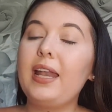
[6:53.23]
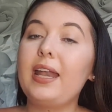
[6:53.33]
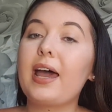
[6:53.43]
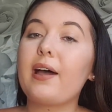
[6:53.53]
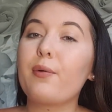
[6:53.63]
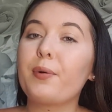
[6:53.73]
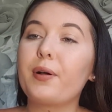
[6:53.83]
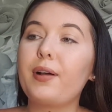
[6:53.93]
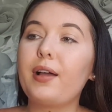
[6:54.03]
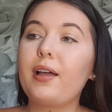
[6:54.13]
Now,
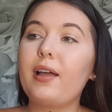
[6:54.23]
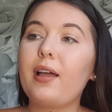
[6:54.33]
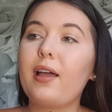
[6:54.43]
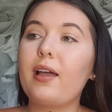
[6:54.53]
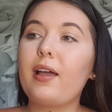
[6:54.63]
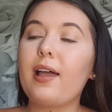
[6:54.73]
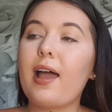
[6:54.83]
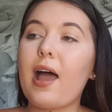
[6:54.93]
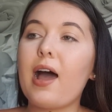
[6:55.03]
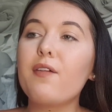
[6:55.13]

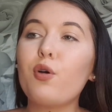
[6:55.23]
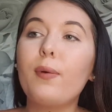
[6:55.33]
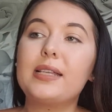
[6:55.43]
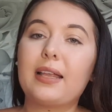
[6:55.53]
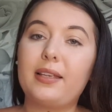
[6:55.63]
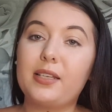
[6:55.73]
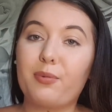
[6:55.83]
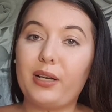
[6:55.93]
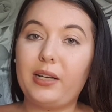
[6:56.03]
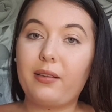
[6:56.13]
I've always had this
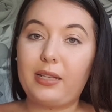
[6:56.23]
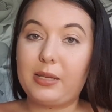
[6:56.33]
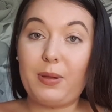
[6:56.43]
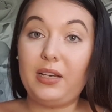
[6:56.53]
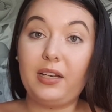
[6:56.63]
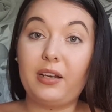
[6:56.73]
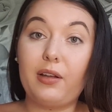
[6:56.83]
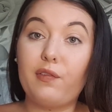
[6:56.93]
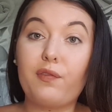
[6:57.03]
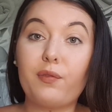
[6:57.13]
opinion
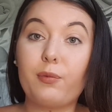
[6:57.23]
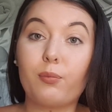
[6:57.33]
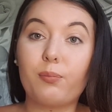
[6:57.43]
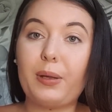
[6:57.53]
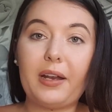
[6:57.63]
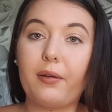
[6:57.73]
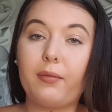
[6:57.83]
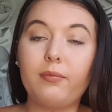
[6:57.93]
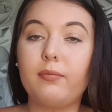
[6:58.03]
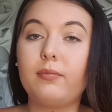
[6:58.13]
of being
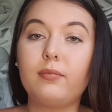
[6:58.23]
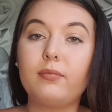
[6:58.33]
an